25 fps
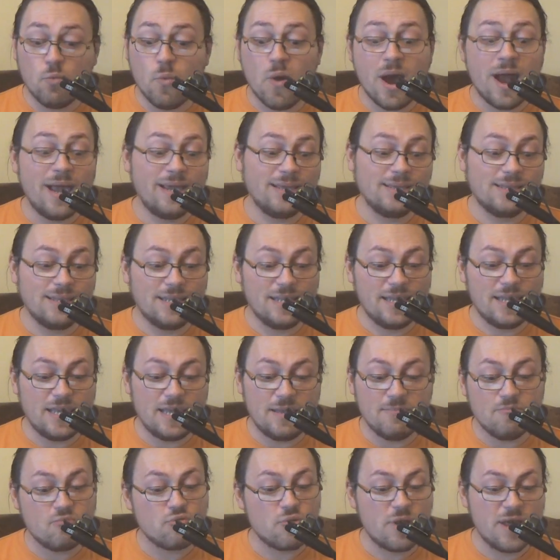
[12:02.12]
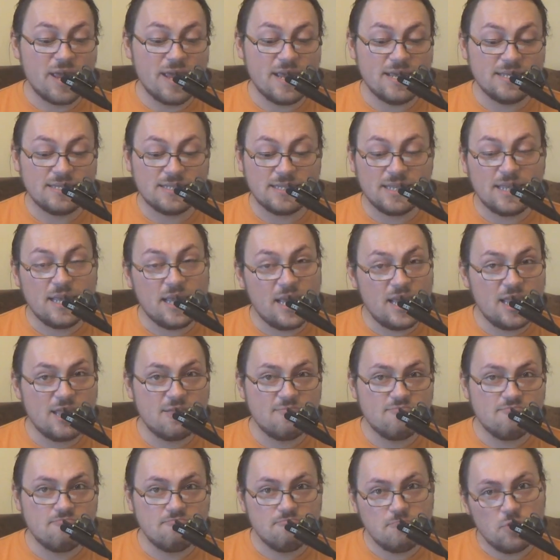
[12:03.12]
widely embraced
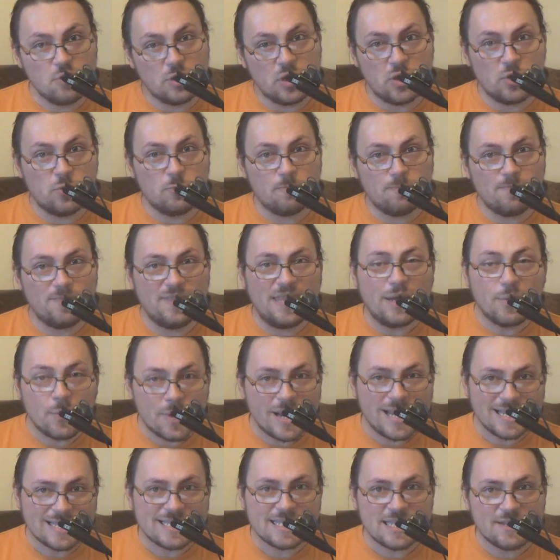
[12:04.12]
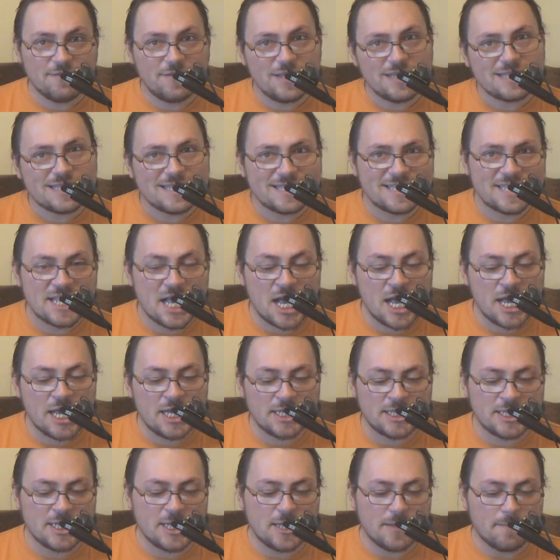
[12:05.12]
in, you know, the rest of the
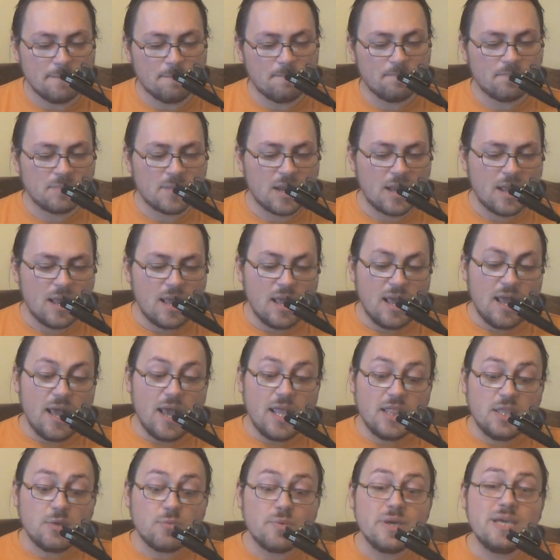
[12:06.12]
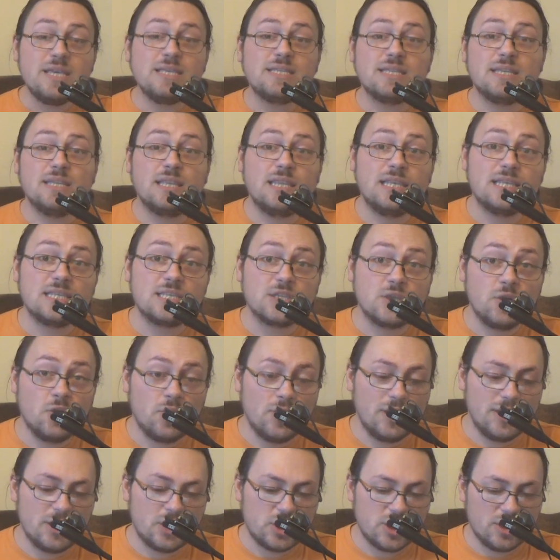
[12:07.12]
society. And the reason this
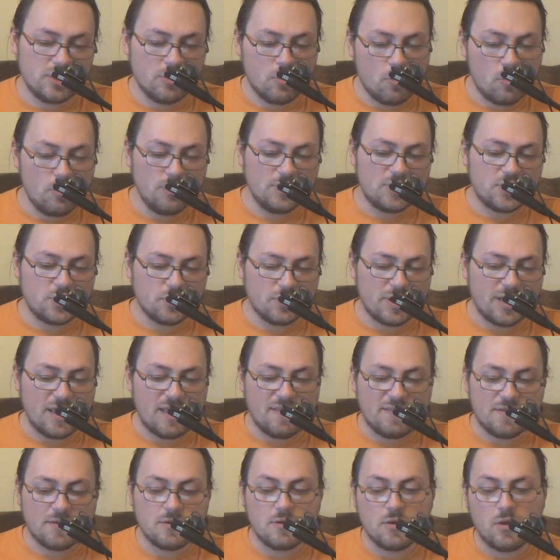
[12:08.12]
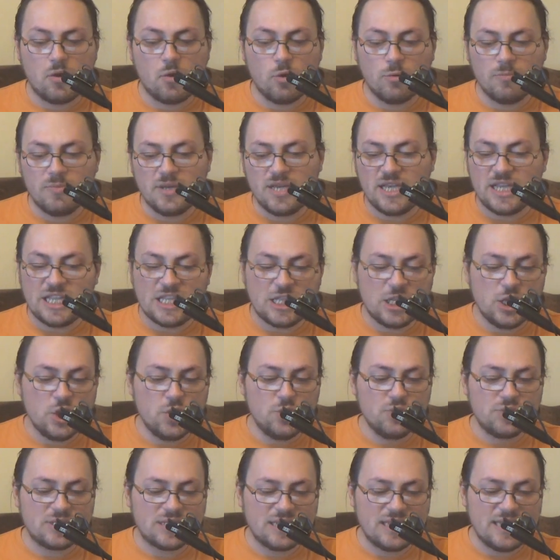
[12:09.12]
coalition holds together, albeit
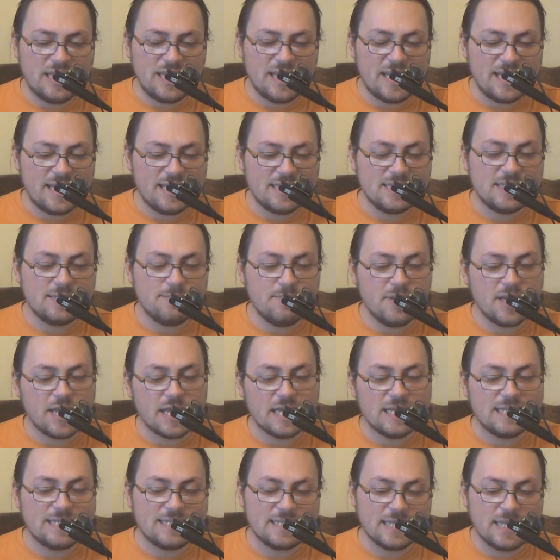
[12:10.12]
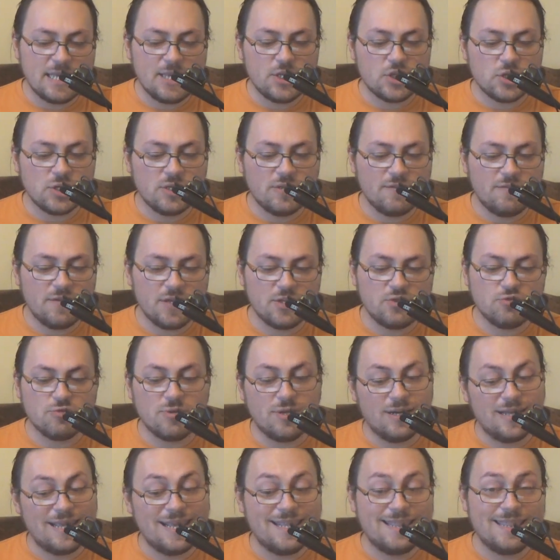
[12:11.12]
loosely, is because each
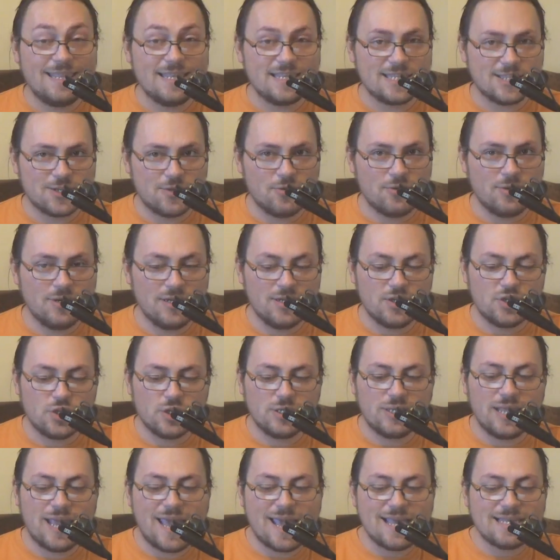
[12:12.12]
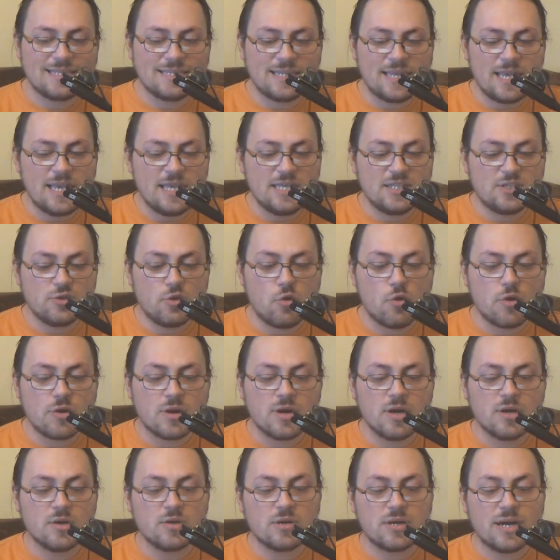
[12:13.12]
individual in this coalition has his or
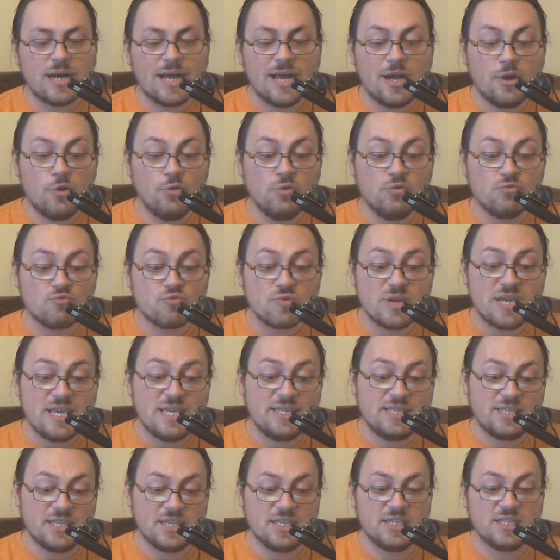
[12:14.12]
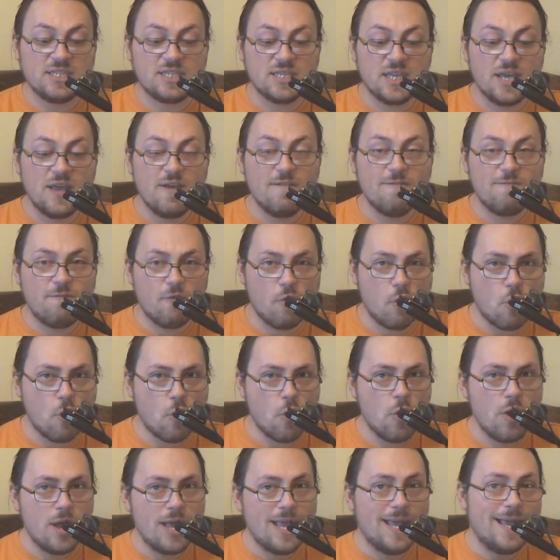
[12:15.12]
her own reasons
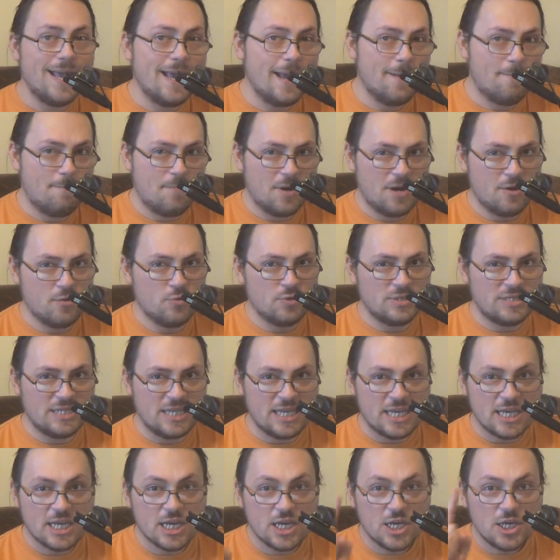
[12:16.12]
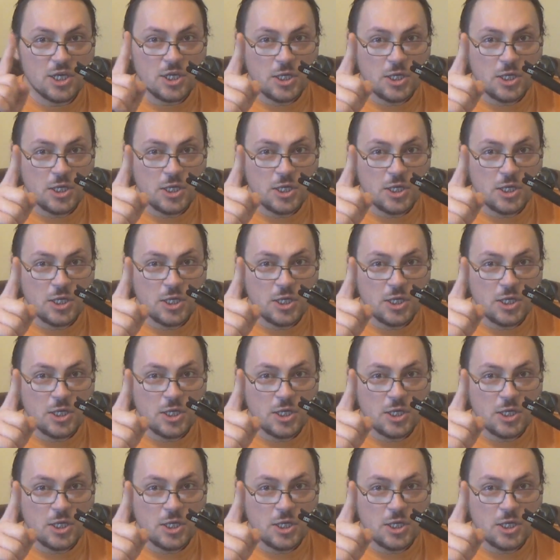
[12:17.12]
for opposing